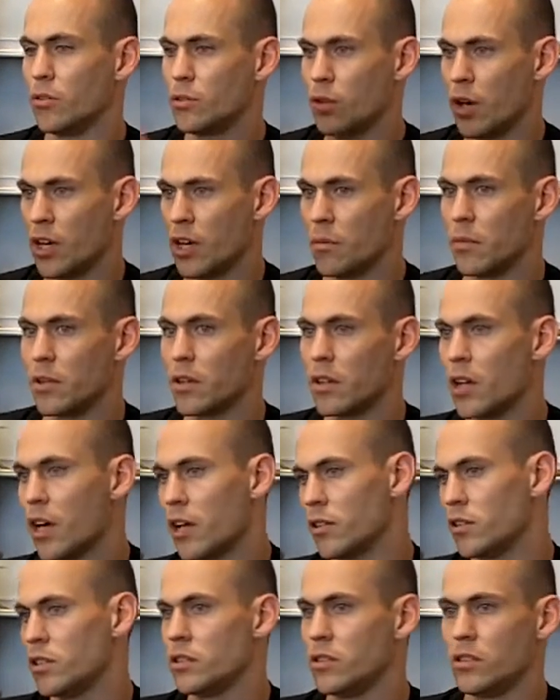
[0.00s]
training
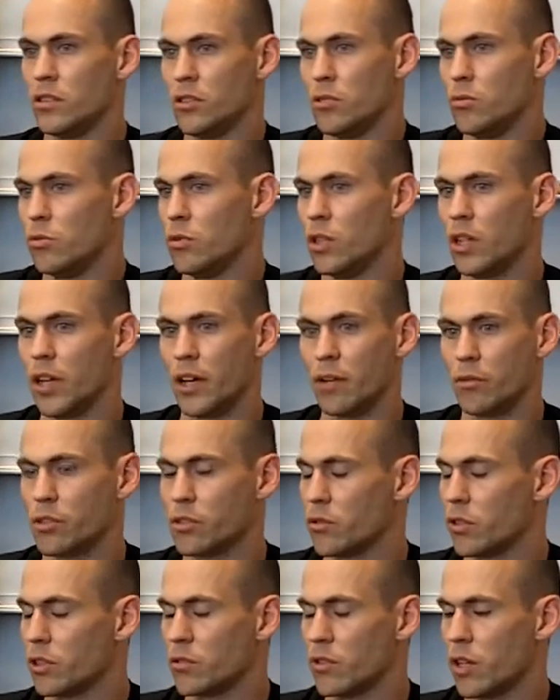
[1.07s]
methodology as you would like with
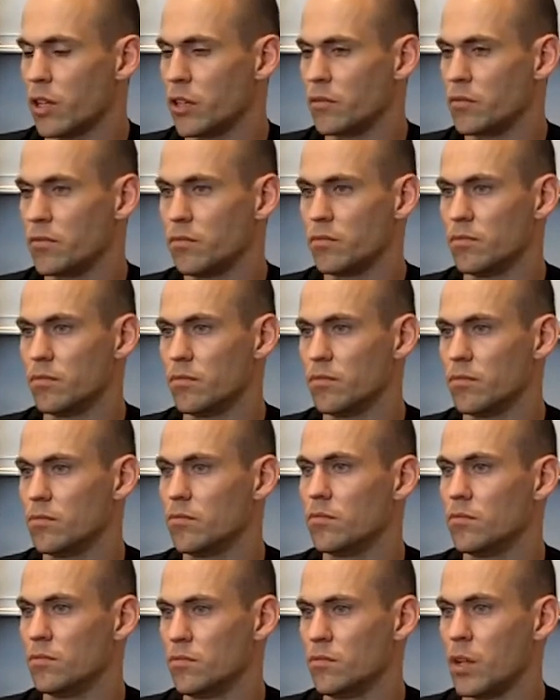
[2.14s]
strength training. Okay.
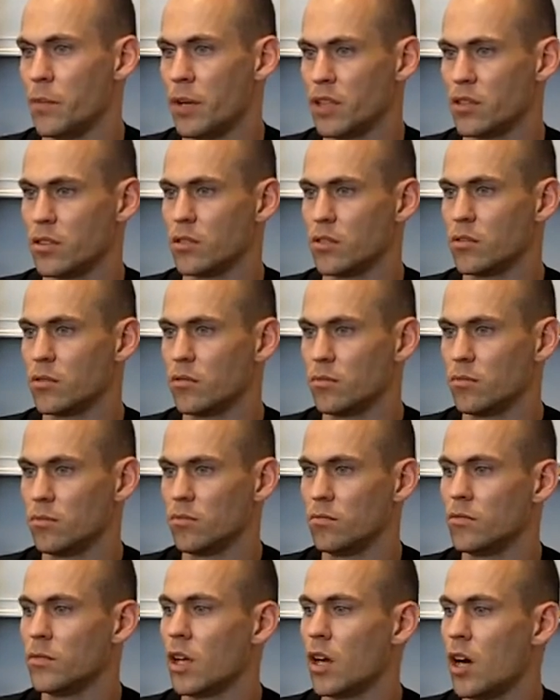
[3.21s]
That makes sense? Yeah.
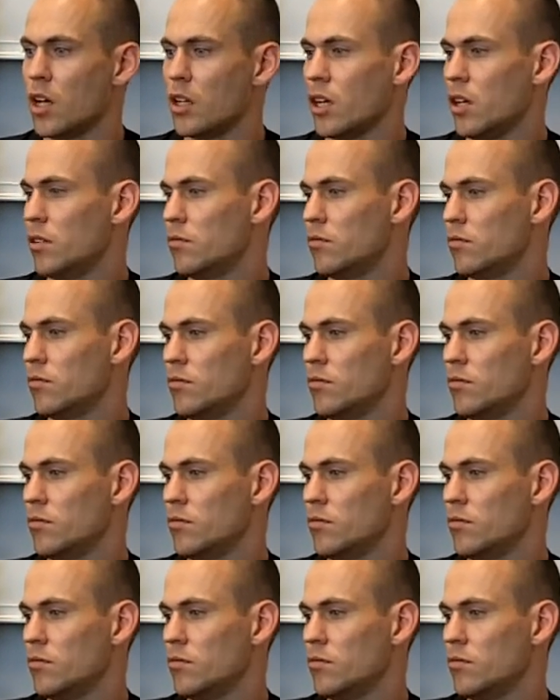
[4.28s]
Holla.